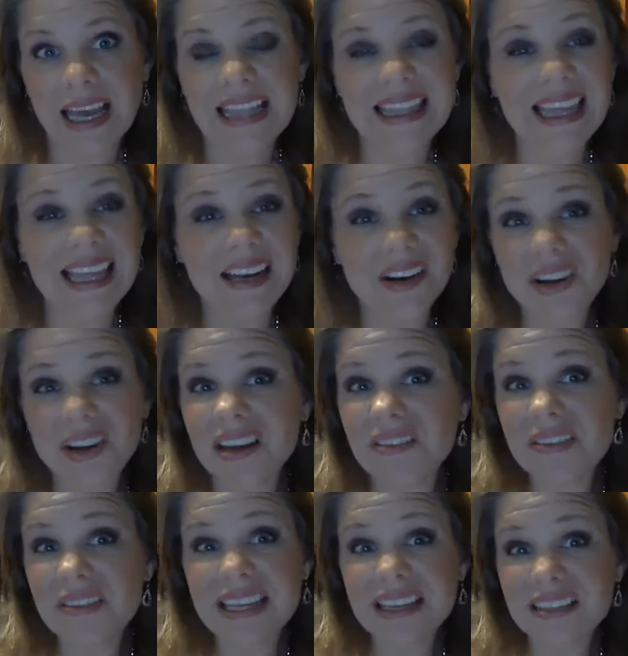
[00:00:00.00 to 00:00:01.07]
that are not
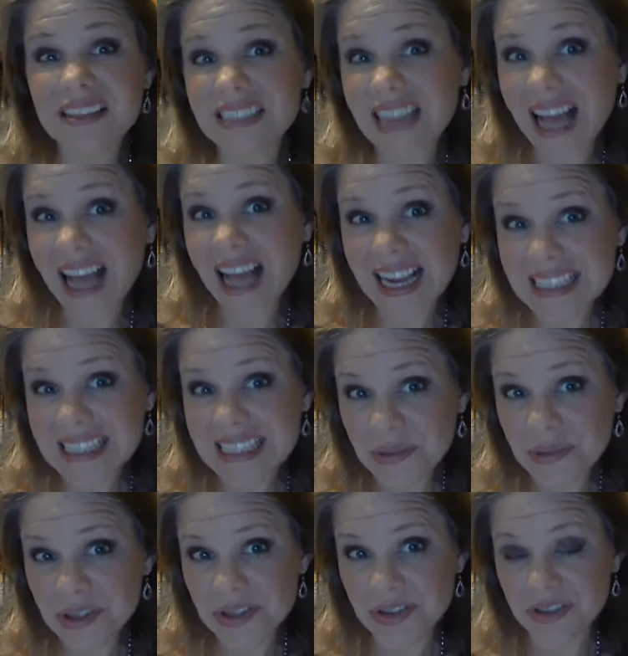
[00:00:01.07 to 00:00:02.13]
even killed at high
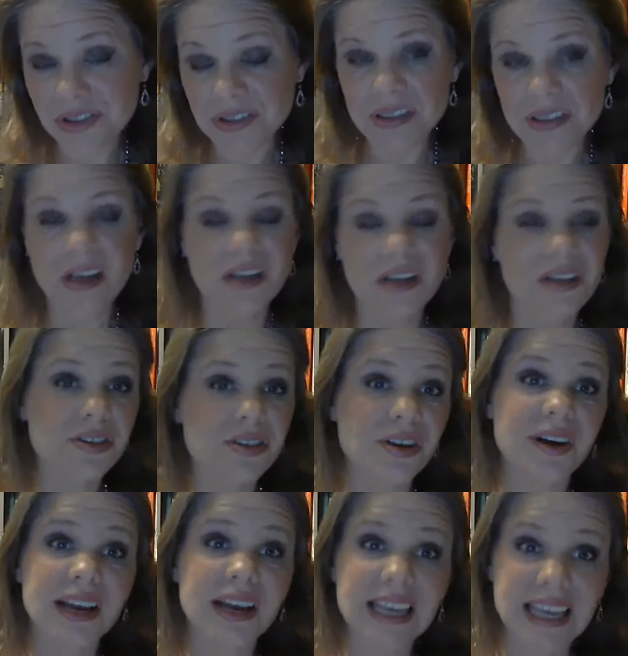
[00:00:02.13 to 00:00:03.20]
temperatures.
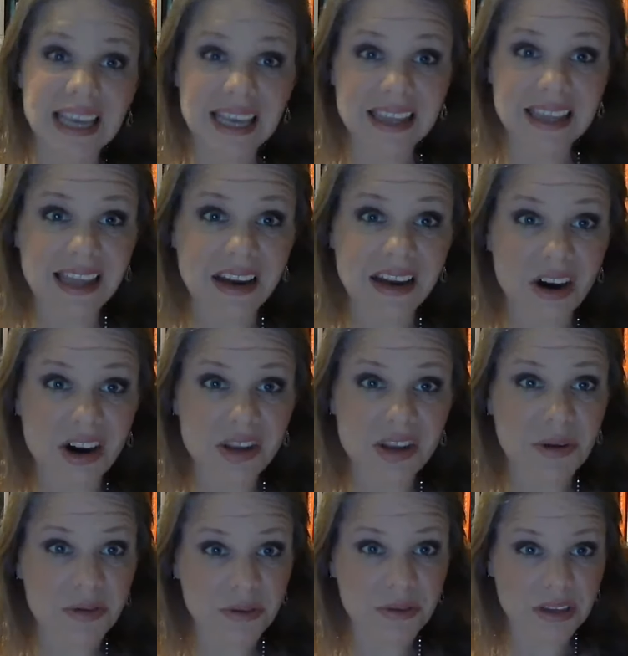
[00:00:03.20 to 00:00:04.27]
So again, that
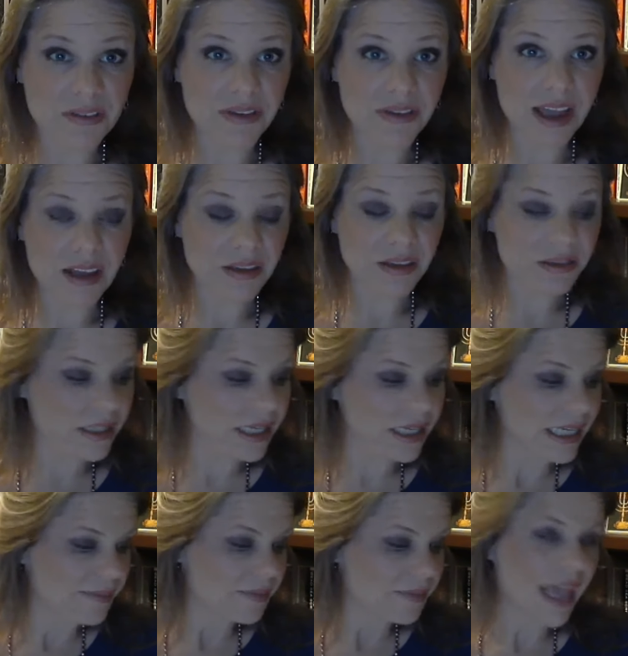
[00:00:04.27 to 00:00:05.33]
argument really fails.
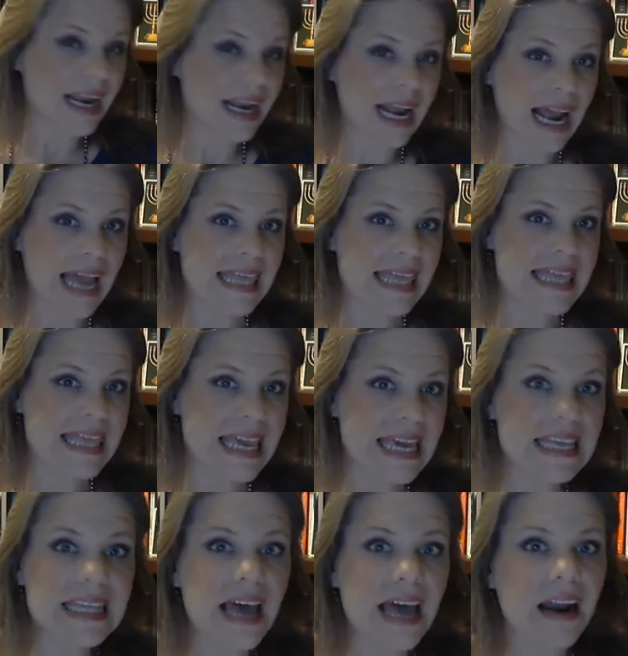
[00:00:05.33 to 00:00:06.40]
And I
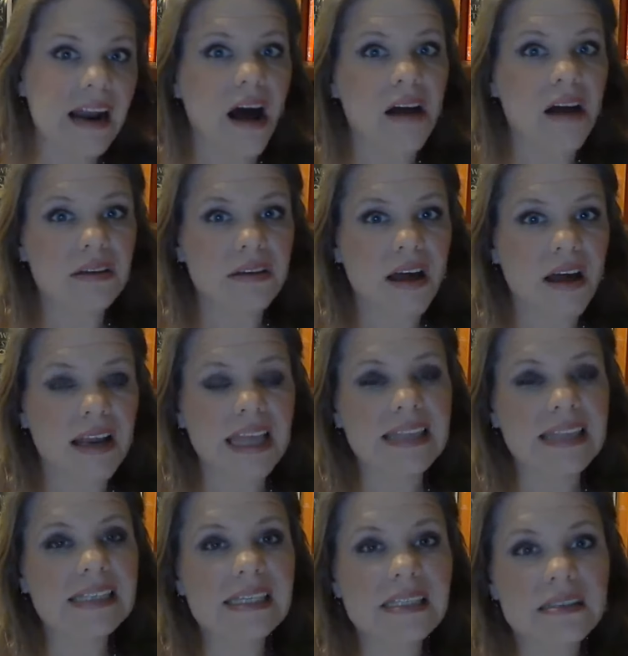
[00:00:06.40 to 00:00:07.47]
think that a lot, and
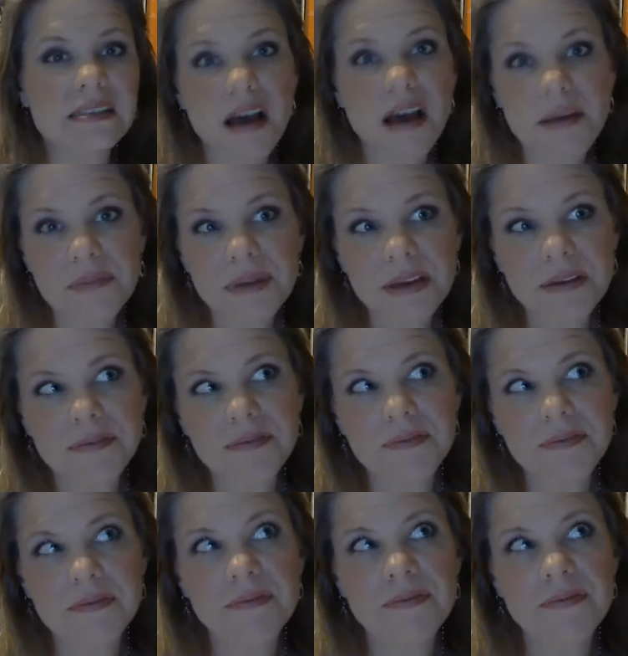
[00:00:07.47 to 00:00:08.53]
this has not been
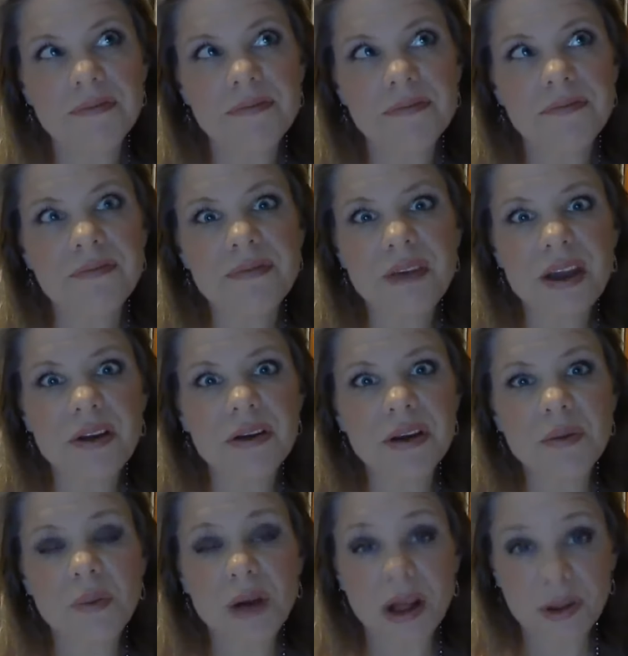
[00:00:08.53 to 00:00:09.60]
very
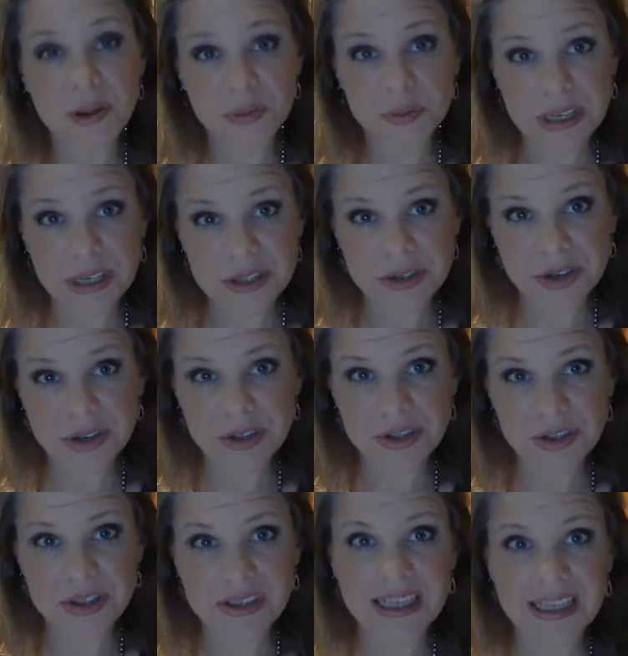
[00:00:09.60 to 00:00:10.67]
well
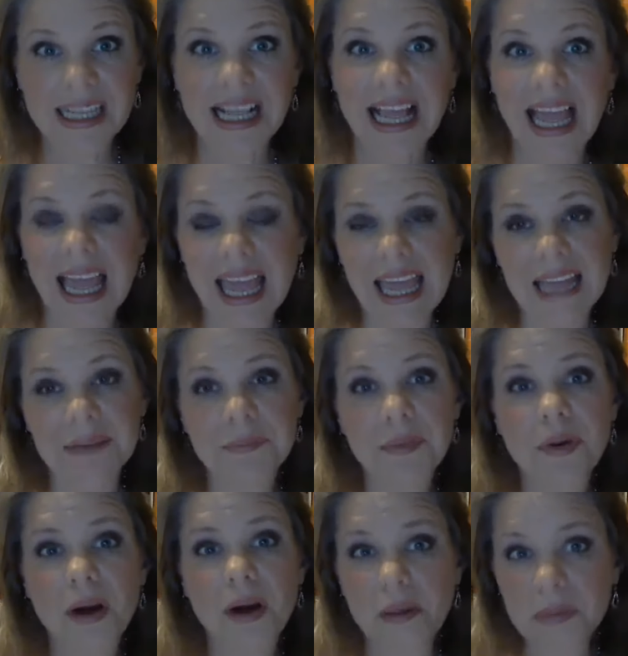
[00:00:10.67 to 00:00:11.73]
researched, and
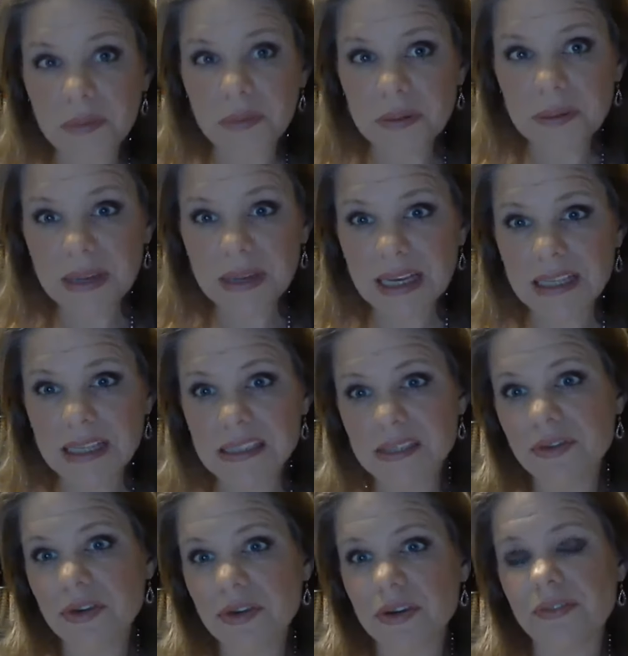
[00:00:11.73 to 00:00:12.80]
probably because
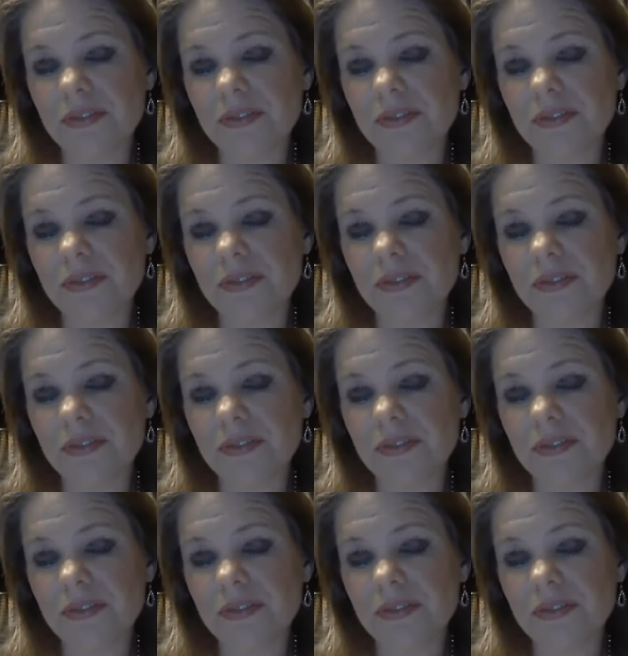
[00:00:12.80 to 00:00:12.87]
if you're